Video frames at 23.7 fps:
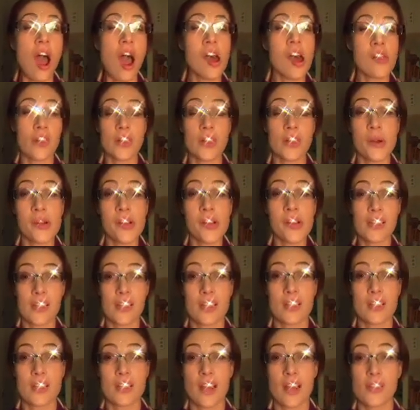The lower
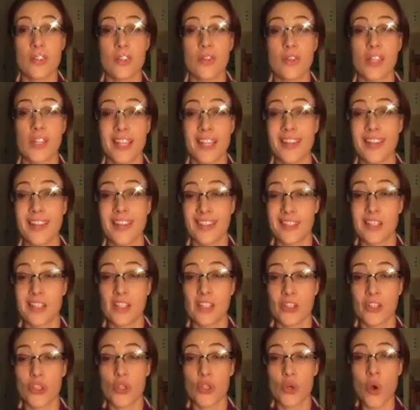intestines are really connected to
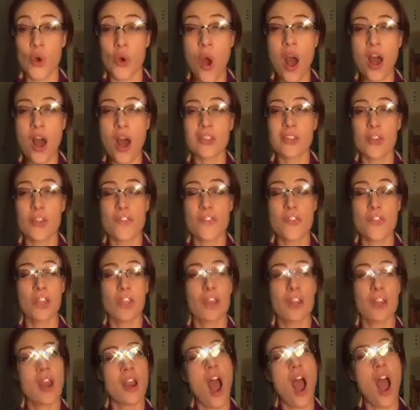the jaw, so if you can